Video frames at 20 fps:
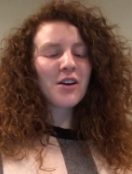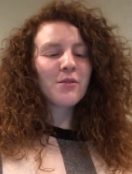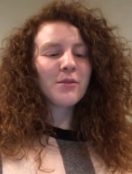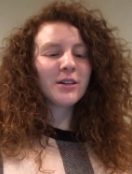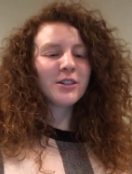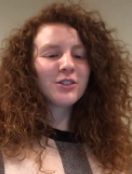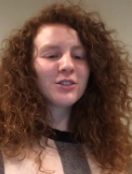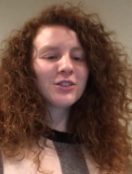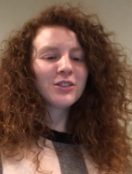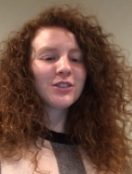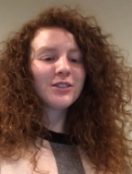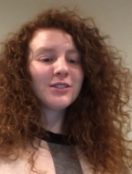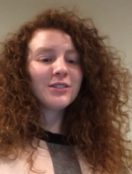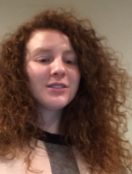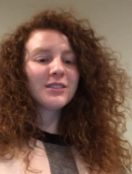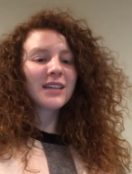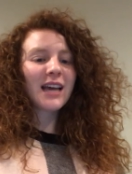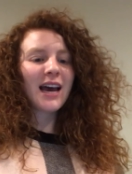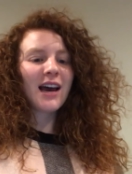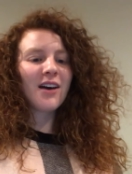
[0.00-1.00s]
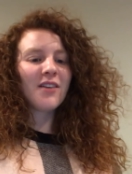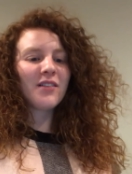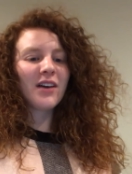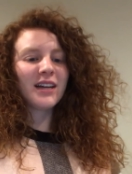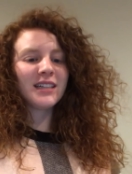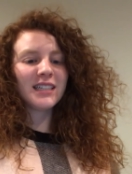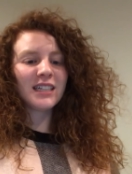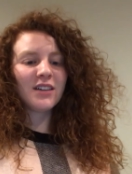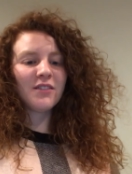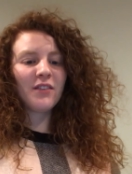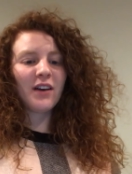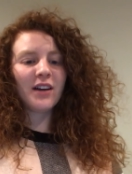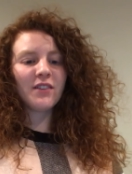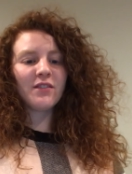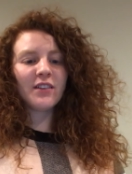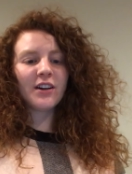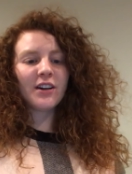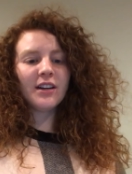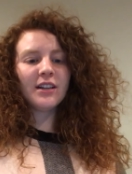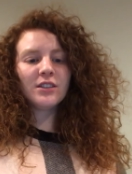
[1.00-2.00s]
Researchers have identified
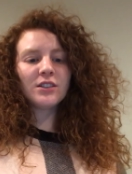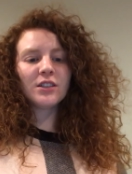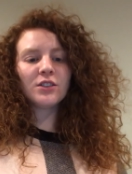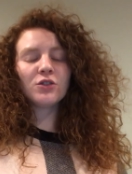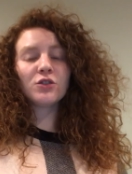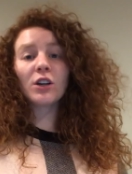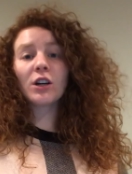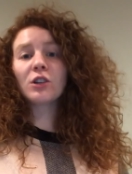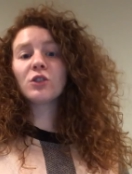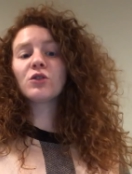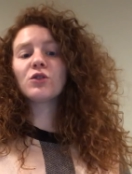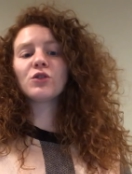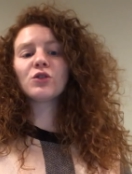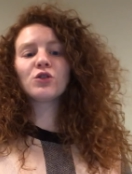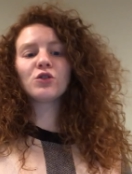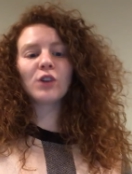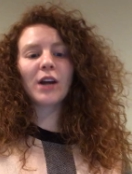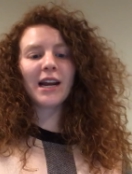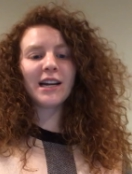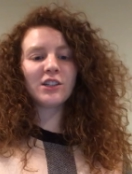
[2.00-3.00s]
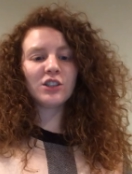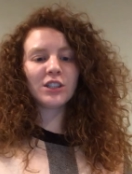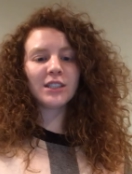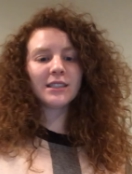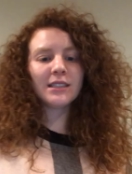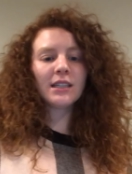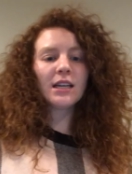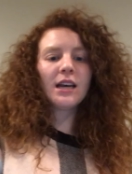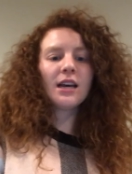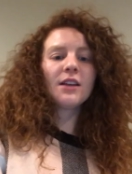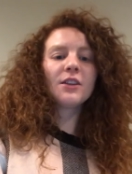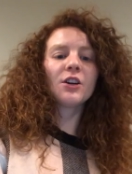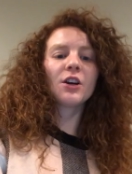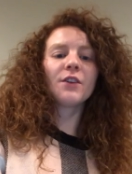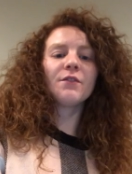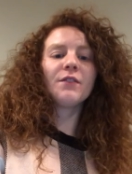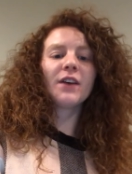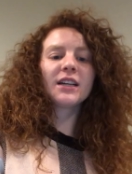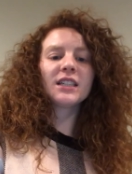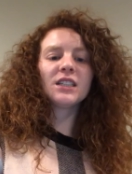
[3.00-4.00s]
various instructional strategies that are
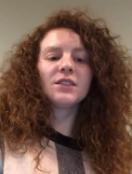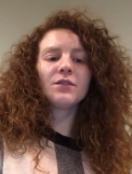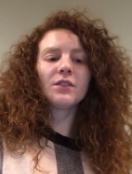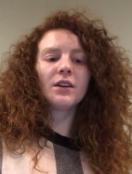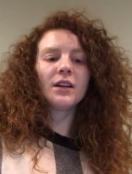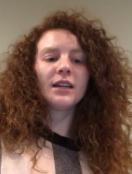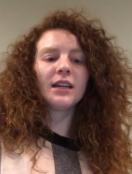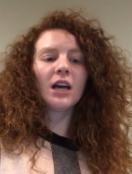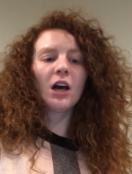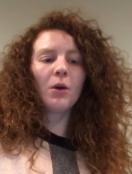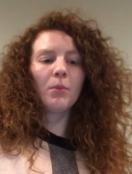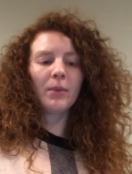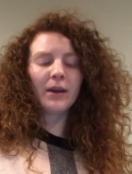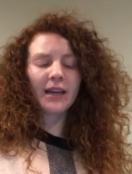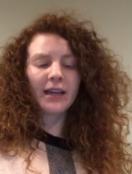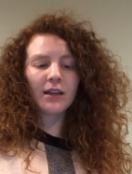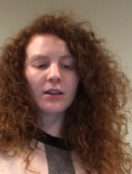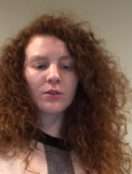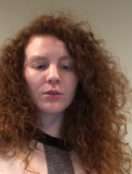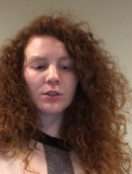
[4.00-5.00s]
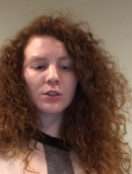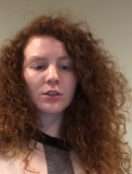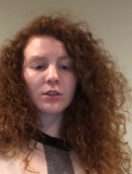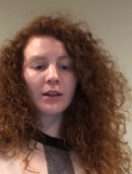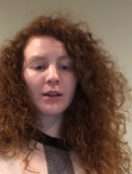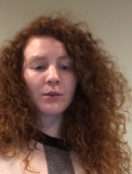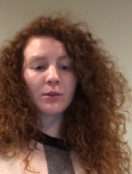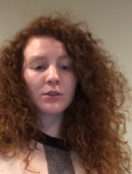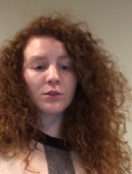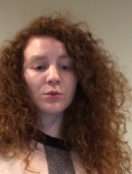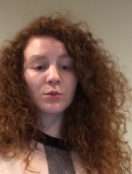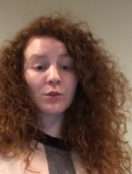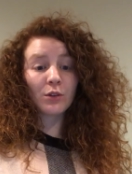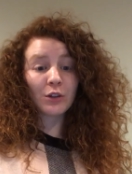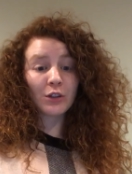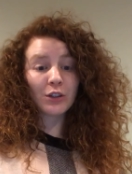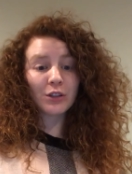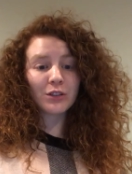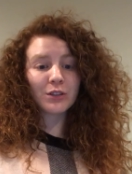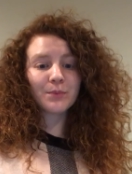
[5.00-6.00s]
effective in helping English language
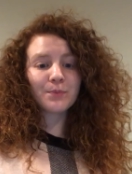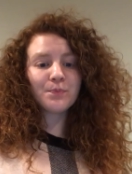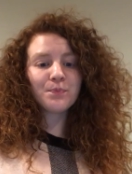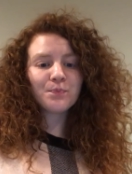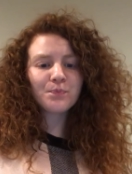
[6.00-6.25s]
learners.